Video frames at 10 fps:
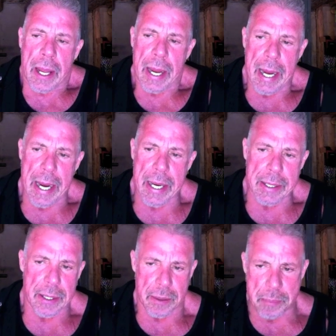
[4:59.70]

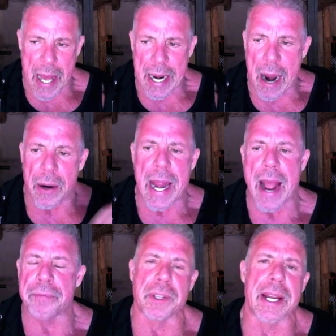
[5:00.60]
And about an hour and a
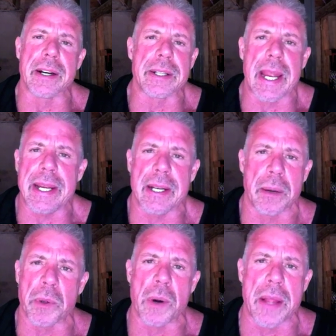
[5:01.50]
half later, they
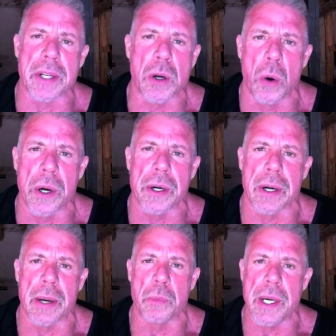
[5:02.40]
come around the corner,
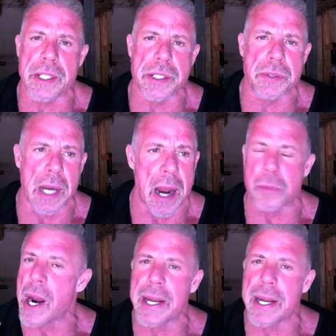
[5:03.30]
and we just got right